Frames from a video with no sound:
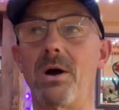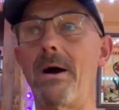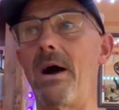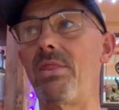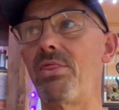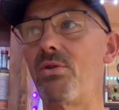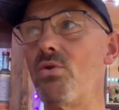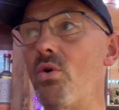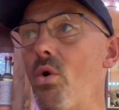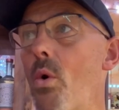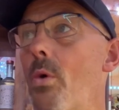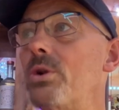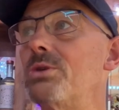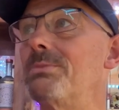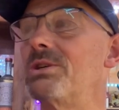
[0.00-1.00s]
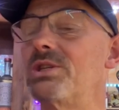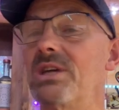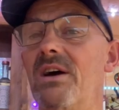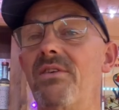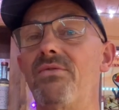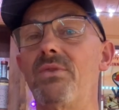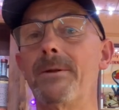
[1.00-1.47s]
I thought to
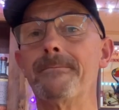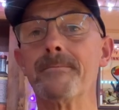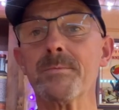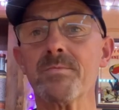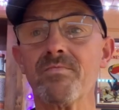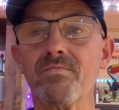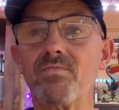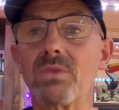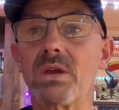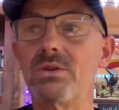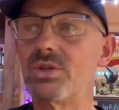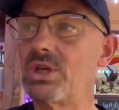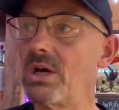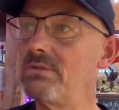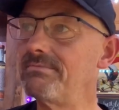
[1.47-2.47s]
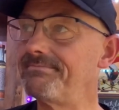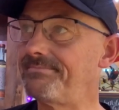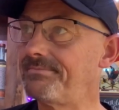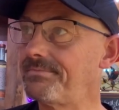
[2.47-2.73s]
myself, so